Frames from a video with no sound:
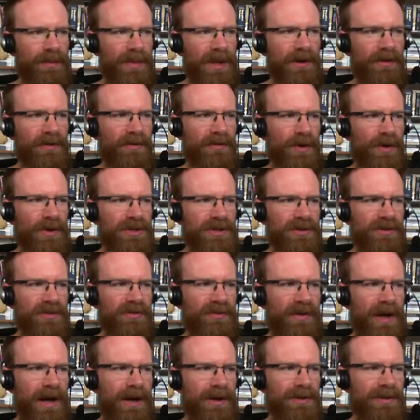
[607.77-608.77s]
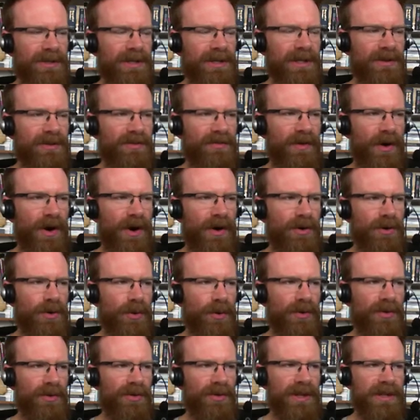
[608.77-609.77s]
found as far north as the city
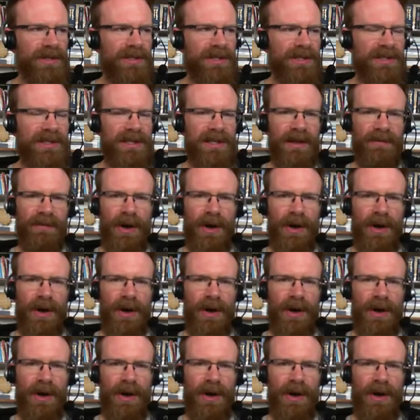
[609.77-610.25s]
of Hattusa.